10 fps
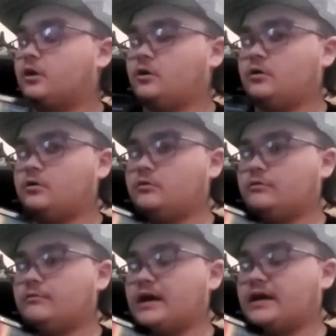
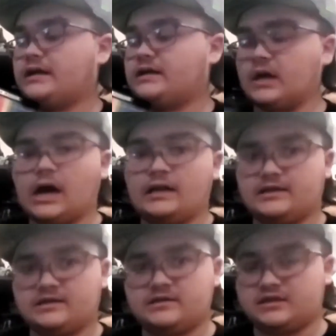oh my god,
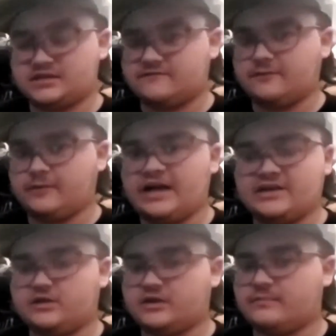does this film
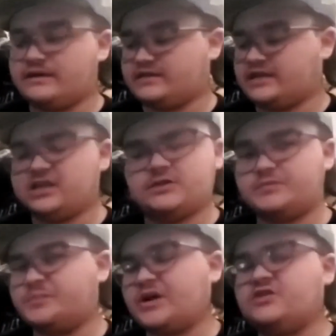actually look amazing.
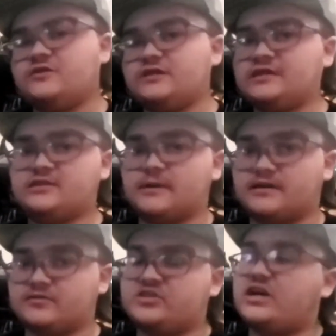Especially the
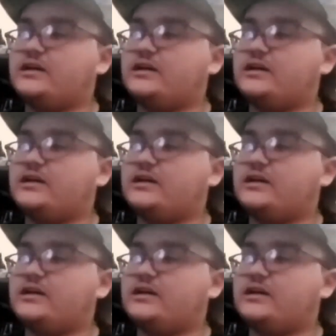director's